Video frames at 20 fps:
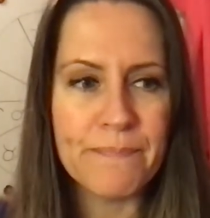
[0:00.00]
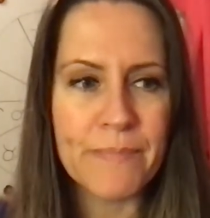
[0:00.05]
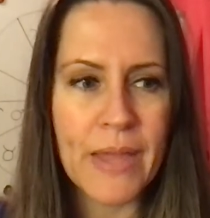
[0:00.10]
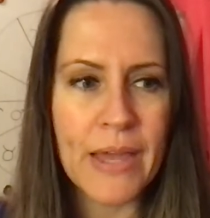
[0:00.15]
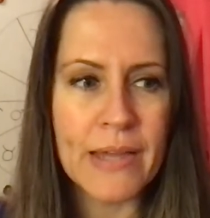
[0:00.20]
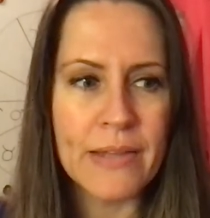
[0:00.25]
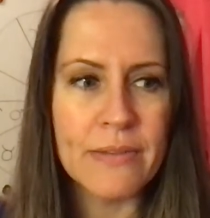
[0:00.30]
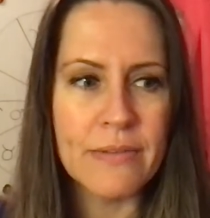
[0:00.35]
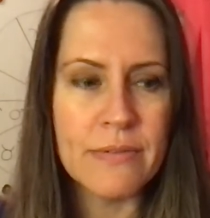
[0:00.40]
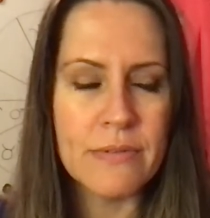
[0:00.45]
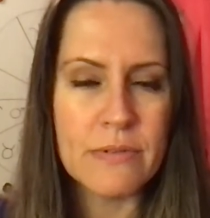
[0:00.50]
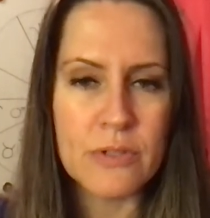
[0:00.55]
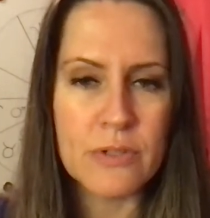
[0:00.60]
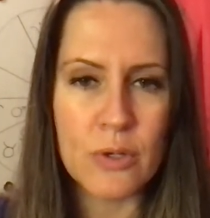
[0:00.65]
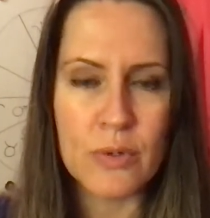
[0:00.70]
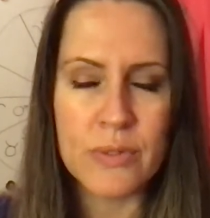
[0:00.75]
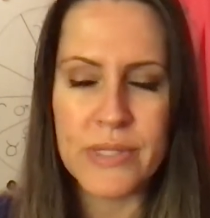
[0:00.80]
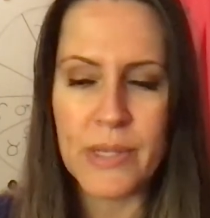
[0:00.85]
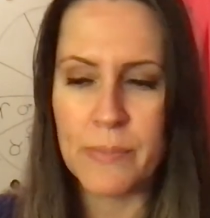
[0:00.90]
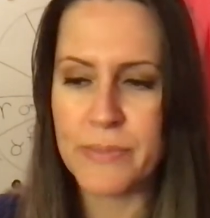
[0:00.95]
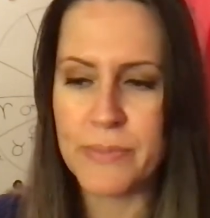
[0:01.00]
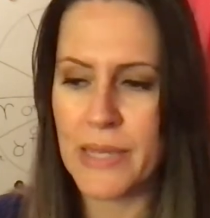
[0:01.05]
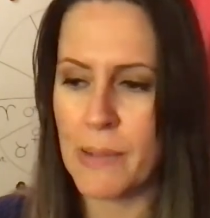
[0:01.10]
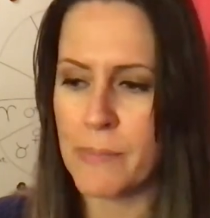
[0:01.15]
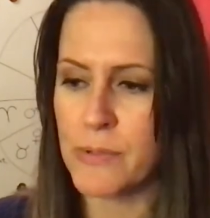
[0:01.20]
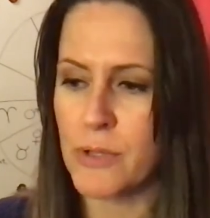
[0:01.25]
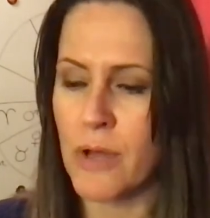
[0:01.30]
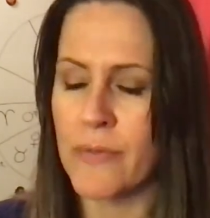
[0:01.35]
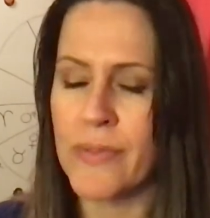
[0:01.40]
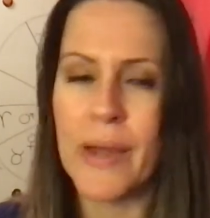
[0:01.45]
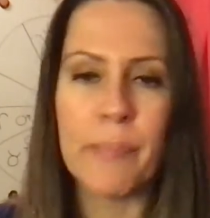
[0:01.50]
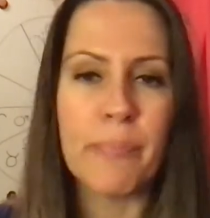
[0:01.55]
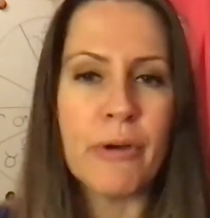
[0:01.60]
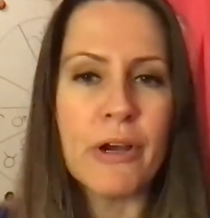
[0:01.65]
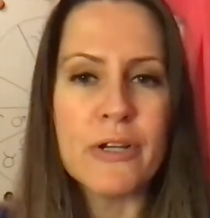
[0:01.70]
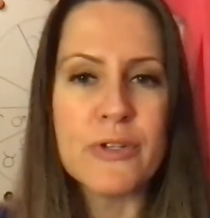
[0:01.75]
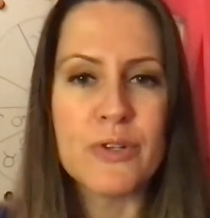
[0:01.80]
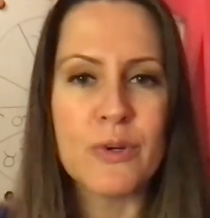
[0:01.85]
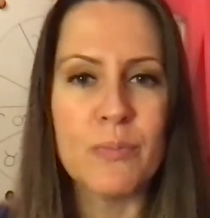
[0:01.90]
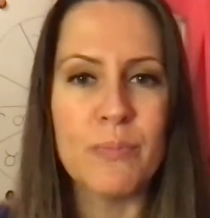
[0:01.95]
And so sometimes all that
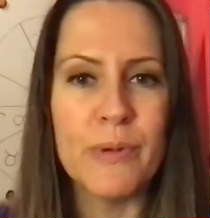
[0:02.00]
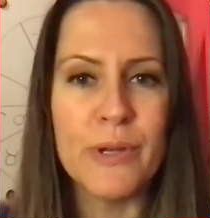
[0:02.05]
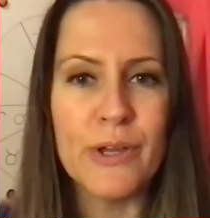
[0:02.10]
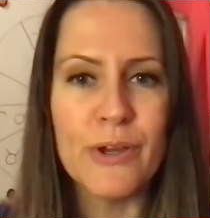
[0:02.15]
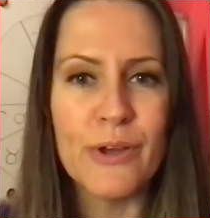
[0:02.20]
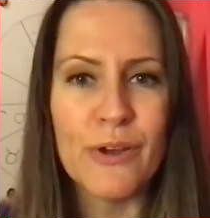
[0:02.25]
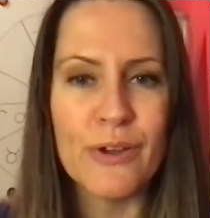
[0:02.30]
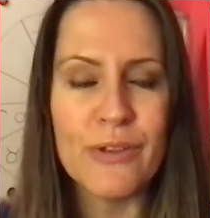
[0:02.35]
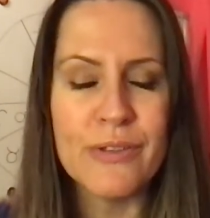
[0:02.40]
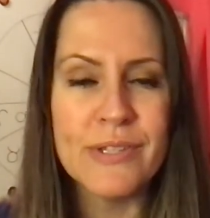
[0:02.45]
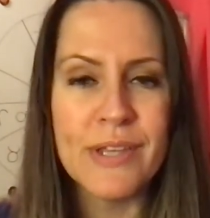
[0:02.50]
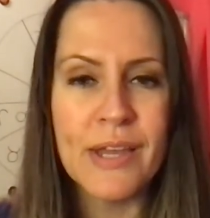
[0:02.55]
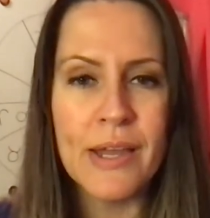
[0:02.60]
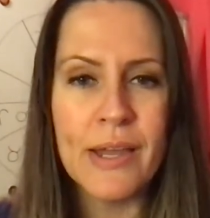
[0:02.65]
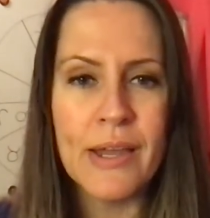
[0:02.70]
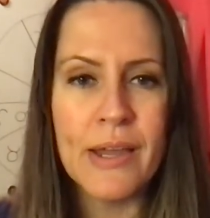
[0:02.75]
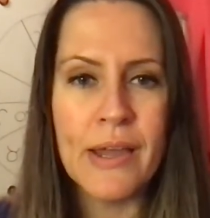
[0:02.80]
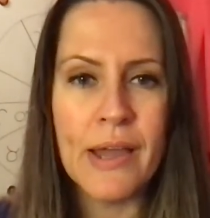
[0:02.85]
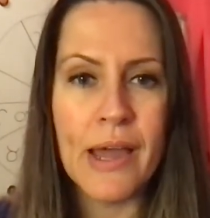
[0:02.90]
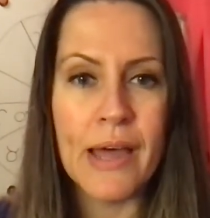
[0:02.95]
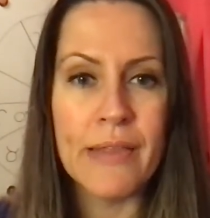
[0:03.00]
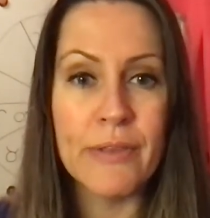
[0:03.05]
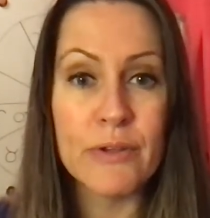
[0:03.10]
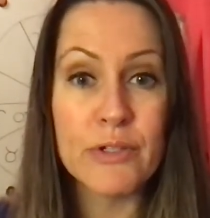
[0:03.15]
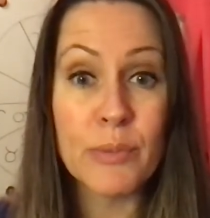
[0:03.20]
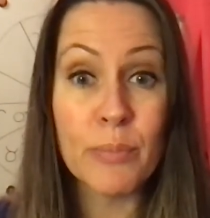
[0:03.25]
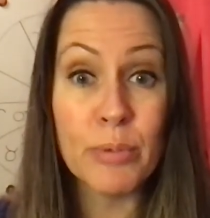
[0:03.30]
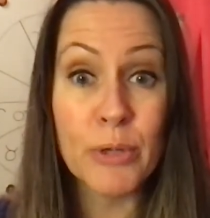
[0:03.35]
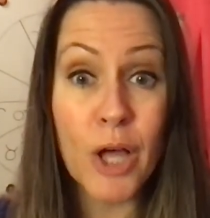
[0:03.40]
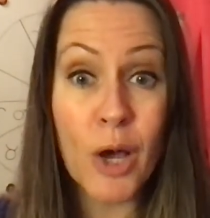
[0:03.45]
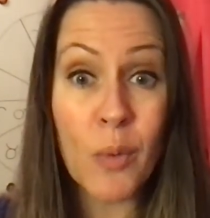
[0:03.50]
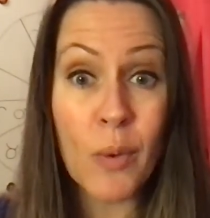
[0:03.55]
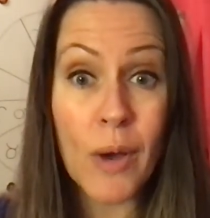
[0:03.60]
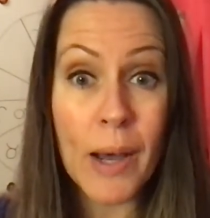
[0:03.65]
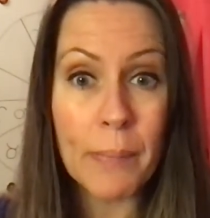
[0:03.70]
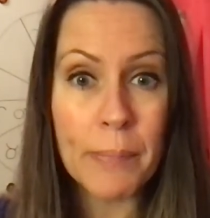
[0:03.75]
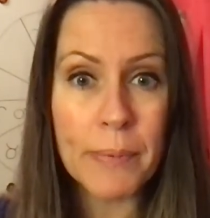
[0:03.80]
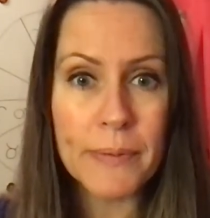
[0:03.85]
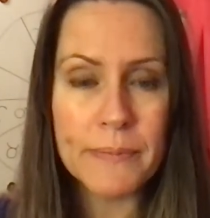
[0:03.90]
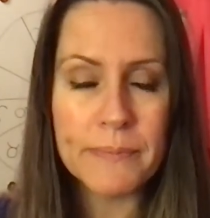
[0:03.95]
pressure builds and there's a blow
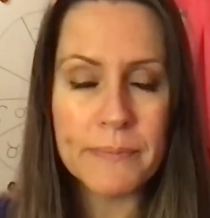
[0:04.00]
up.